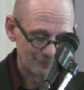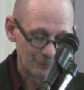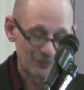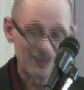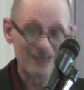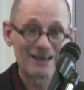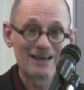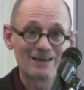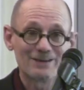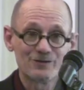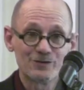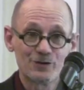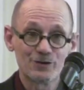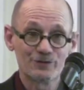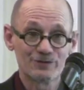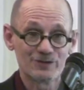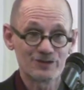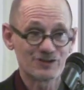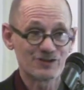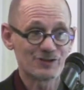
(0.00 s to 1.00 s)
But they got
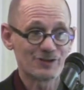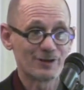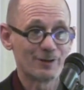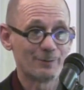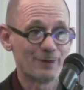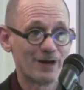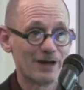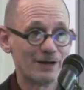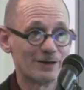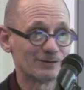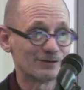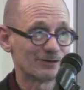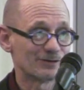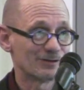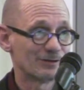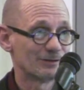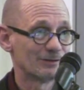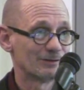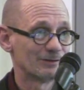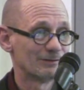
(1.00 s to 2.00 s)
nervous about
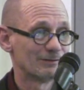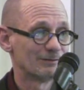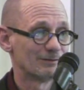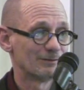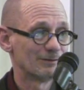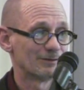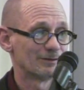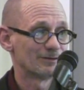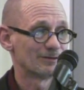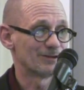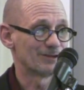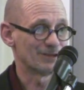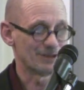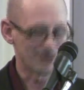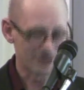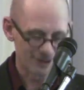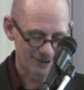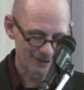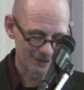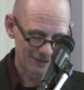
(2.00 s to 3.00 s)

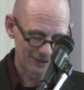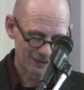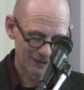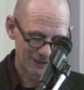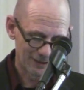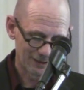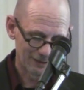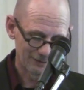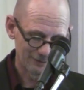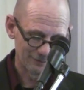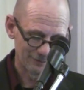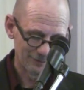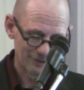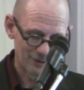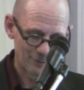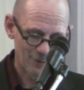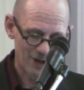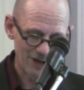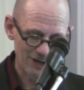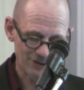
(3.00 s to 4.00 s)
the
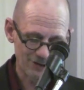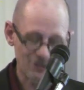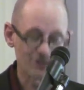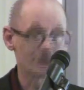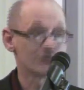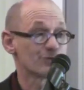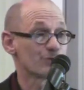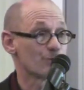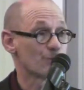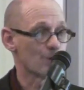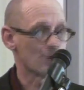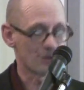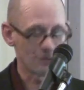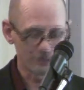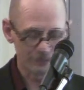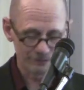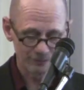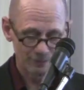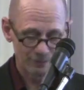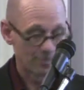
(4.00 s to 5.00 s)
homogeneous
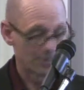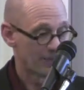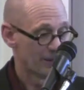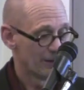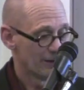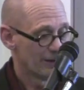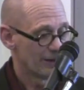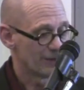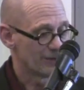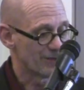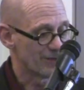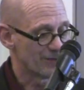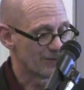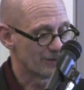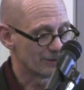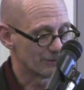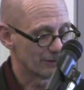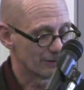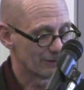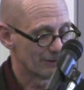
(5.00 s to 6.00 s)
growth. And
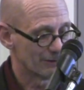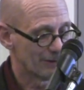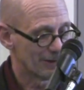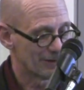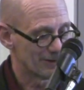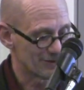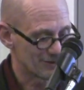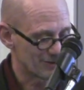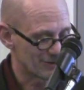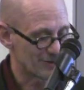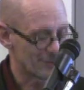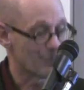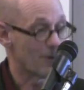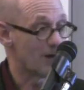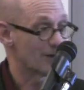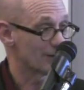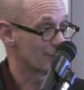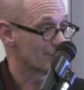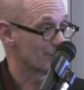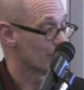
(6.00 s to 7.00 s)
then this is a
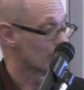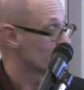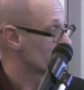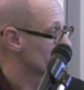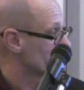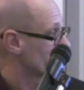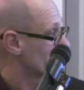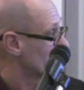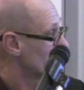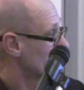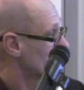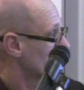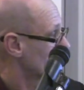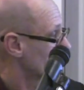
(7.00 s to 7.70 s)
mock-up that we did.